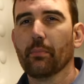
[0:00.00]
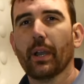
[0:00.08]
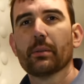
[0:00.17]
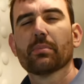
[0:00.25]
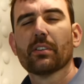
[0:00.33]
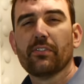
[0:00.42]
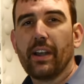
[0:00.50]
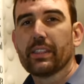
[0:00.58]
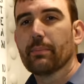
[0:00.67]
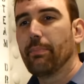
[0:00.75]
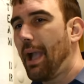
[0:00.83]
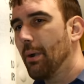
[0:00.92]
might provide
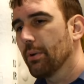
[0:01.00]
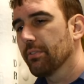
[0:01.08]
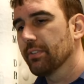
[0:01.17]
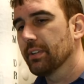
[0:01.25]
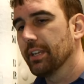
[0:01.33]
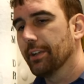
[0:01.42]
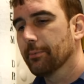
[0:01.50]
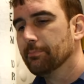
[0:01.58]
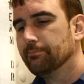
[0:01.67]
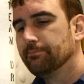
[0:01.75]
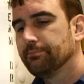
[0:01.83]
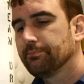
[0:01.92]
the power for here.
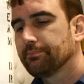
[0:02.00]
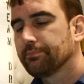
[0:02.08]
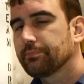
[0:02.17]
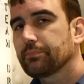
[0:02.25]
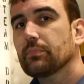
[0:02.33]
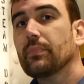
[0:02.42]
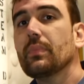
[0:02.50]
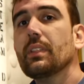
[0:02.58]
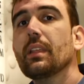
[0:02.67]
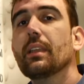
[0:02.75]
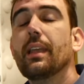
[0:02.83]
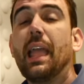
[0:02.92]

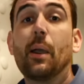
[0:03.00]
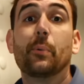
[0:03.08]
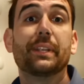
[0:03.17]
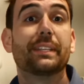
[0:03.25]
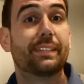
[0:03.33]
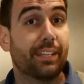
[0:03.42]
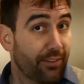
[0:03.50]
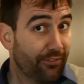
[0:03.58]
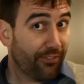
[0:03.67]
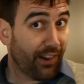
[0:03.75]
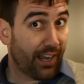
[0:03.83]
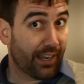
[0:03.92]
And we did
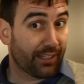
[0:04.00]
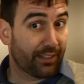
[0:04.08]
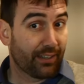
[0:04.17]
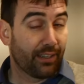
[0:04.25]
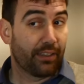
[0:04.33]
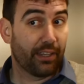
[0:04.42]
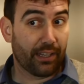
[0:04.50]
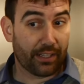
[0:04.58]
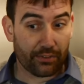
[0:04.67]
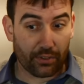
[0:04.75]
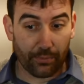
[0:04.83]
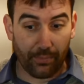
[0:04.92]
find the
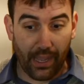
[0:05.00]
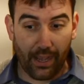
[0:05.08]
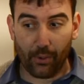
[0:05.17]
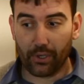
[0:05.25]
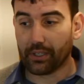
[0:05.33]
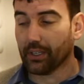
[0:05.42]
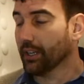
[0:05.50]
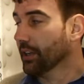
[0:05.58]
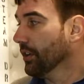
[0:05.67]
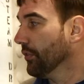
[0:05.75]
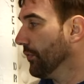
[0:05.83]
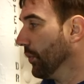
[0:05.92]
electrical power
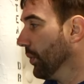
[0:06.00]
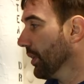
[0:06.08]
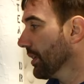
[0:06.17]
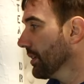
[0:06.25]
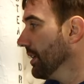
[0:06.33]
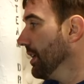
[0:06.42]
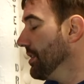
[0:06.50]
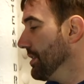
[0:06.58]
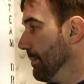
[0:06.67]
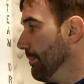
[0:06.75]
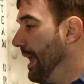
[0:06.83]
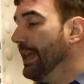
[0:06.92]
for
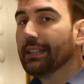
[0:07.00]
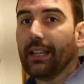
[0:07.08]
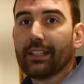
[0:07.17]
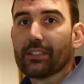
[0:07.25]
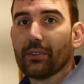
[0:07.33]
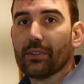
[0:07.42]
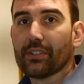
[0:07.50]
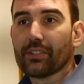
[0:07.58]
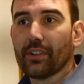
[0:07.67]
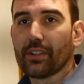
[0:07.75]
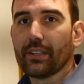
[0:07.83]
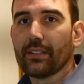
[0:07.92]
the main lights on the
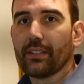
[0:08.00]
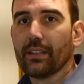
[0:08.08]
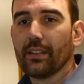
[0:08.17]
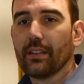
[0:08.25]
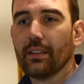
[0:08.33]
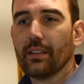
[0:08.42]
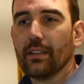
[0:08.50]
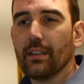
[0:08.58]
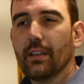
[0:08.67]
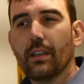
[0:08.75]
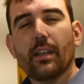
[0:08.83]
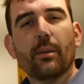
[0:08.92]
circuit,
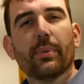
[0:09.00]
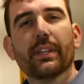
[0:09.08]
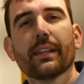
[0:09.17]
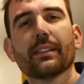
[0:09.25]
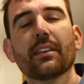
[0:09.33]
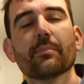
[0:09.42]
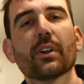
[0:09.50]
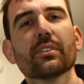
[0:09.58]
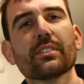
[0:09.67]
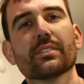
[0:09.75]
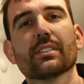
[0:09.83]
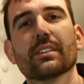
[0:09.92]
but not the
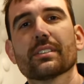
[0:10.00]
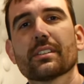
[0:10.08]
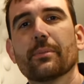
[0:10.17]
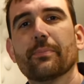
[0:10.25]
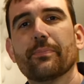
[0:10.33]
emergencies